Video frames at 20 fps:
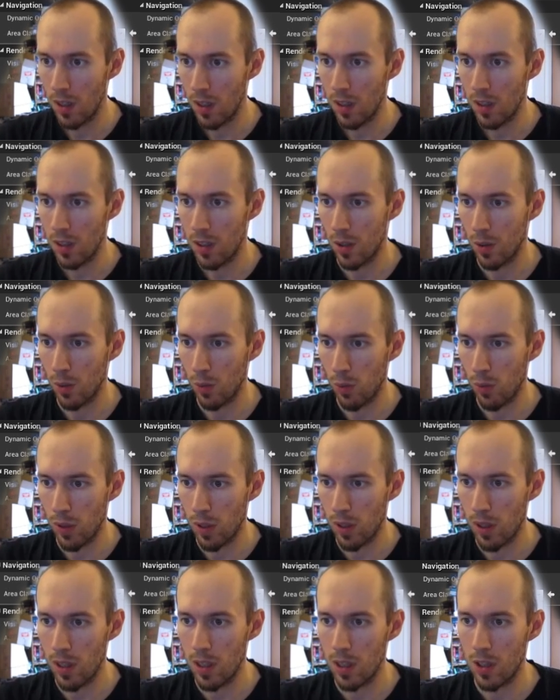So
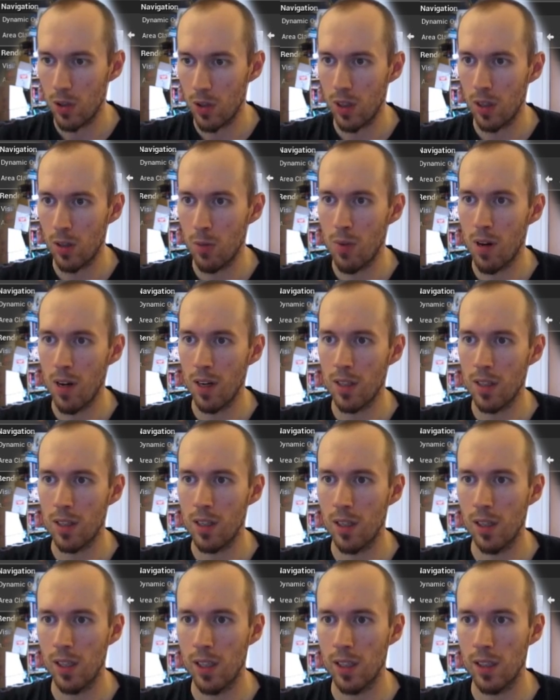with this trigger box
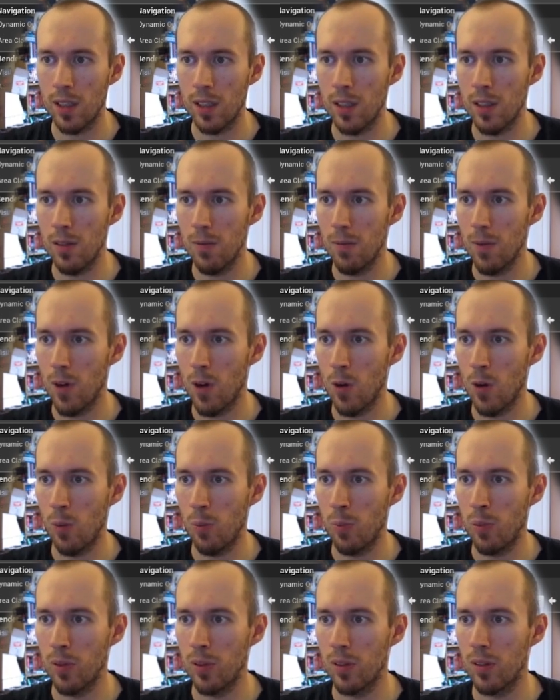selected,
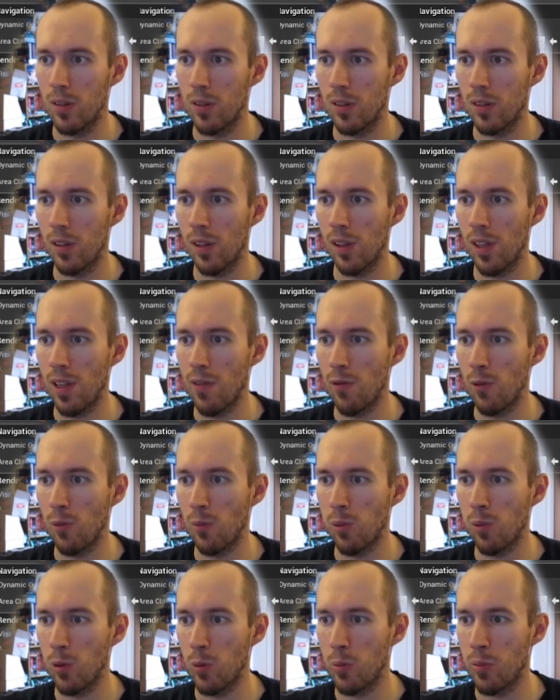open the level
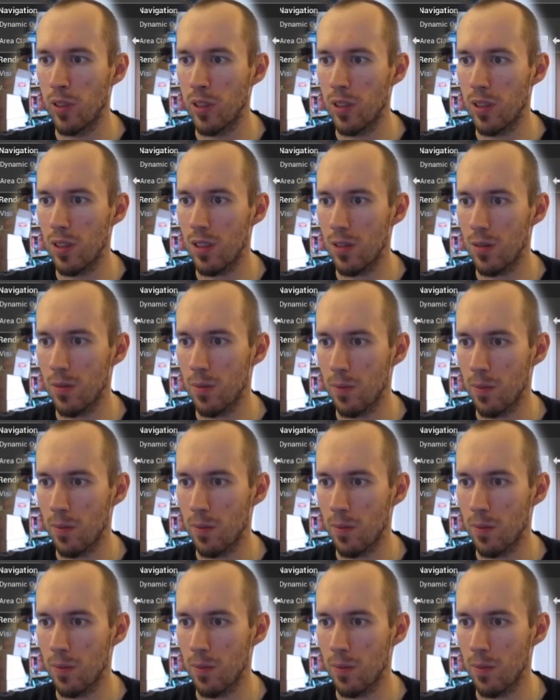blueprints